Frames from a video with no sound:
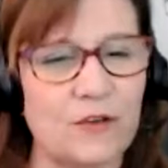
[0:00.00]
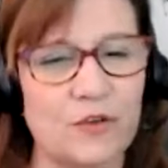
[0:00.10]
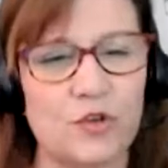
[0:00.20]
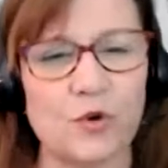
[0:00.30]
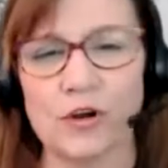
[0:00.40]

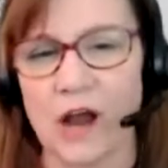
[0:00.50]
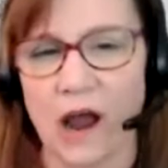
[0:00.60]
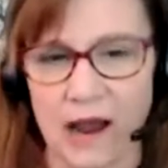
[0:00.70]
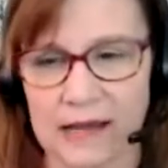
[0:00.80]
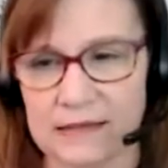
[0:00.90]
your
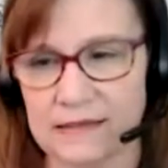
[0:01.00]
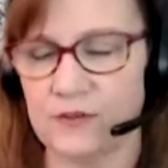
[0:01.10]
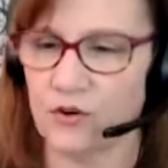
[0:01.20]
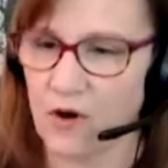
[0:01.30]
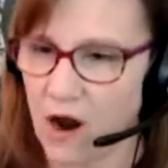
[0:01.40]
guides and
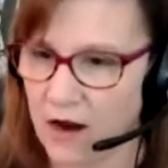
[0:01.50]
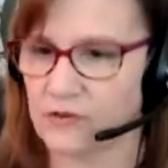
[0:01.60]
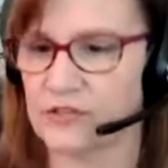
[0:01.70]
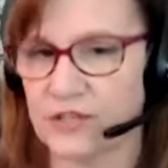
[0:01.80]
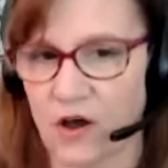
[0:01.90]
your higher
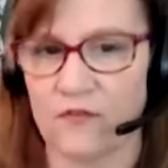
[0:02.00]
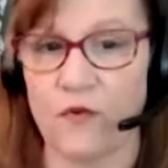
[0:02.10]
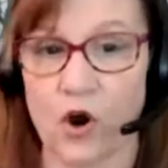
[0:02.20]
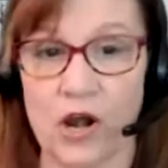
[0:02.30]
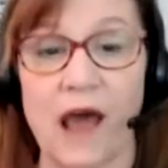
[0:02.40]
self
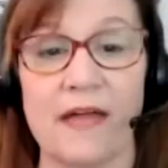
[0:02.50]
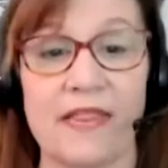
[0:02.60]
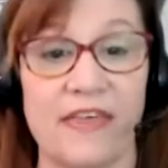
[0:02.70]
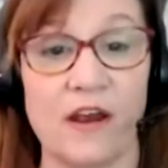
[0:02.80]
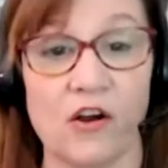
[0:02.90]
are not
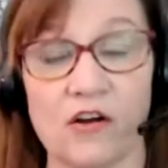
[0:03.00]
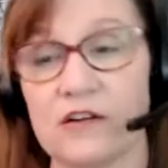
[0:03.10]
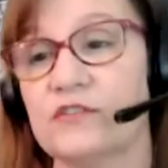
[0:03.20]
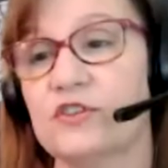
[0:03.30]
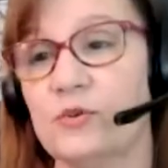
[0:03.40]

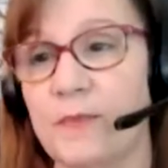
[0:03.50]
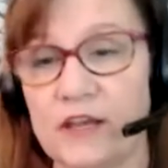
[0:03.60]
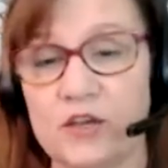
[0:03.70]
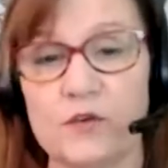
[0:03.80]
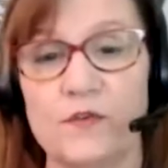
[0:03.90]
there to
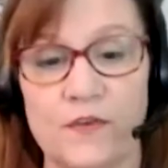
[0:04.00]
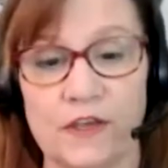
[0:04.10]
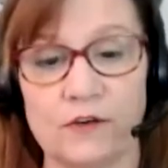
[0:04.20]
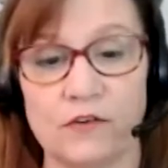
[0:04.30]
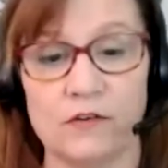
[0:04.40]
make you
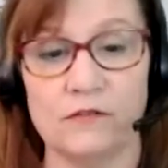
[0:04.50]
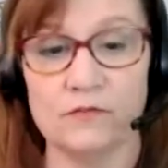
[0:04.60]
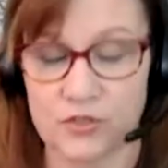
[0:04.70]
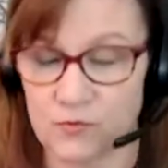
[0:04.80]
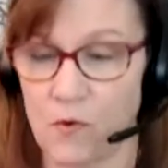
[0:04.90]
feel
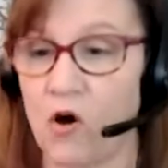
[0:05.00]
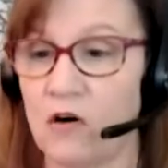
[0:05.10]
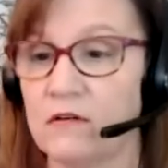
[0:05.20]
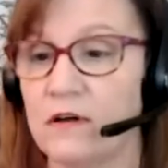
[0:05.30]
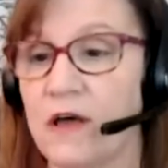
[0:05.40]

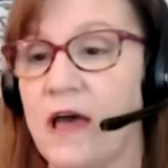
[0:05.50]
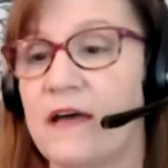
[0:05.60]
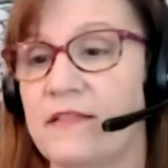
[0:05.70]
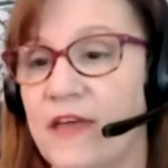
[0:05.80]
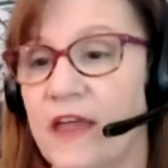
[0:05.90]
small.
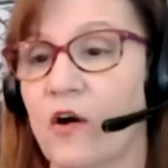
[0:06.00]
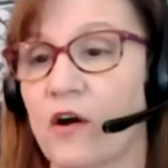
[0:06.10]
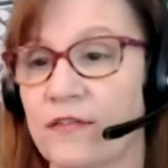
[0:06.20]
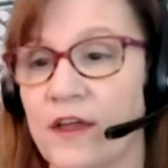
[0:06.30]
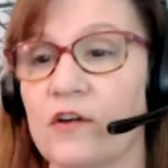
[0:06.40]
They
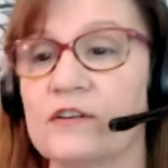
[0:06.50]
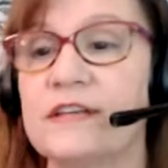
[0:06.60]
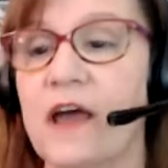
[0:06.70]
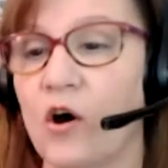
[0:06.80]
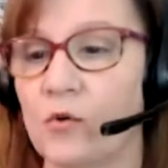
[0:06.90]
are there to
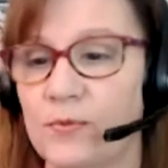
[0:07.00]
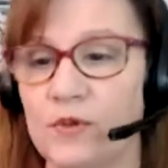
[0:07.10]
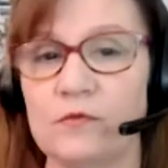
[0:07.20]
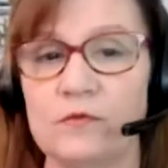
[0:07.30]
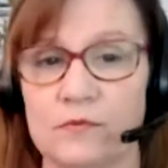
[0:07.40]
help
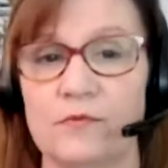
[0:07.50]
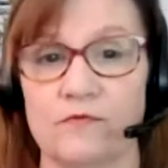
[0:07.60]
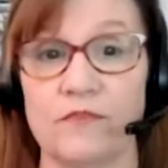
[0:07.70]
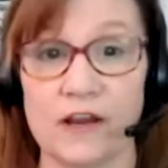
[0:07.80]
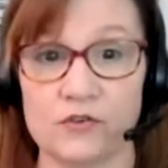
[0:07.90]
you
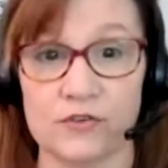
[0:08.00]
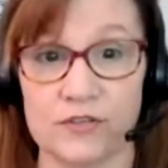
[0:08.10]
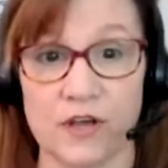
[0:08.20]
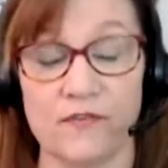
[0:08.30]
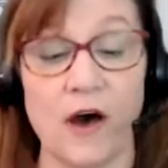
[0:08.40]
raise
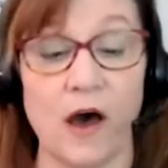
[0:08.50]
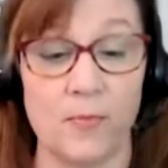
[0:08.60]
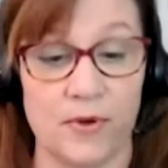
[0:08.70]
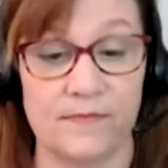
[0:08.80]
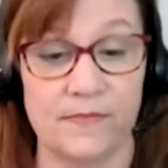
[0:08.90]
yourself
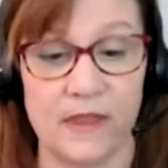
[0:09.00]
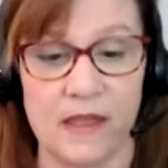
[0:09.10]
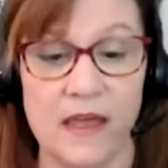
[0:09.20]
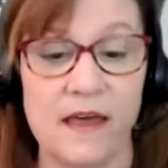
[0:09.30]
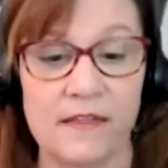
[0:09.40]
up.
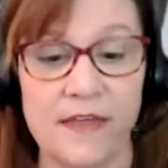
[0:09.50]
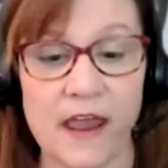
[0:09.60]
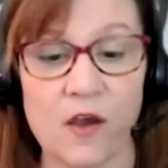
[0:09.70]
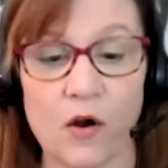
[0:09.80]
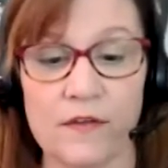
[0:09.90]

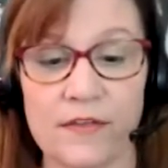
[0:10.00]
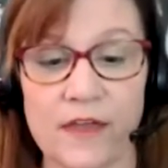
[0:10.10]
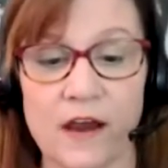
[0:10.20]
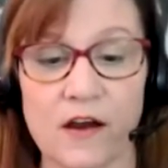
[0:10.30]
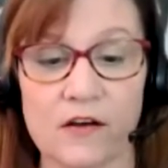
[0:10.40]
They are
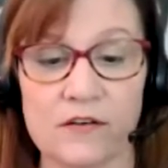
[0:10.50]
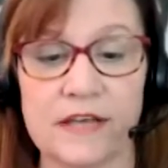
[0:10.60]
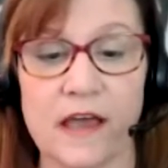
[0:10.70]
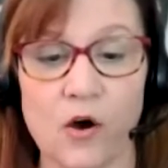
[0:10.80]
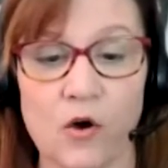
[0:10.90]
there to
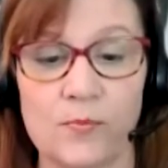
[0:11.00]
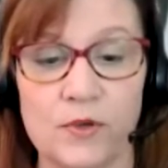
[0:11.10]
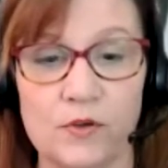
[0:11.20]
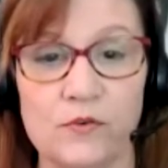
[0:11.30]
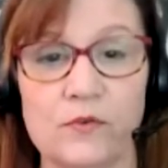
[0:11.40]
help
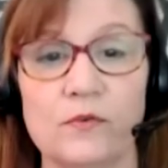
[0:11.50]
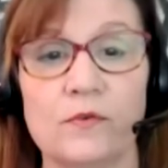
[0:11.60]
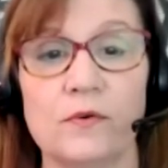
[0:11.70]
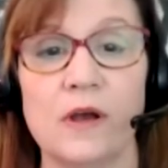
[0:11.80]
you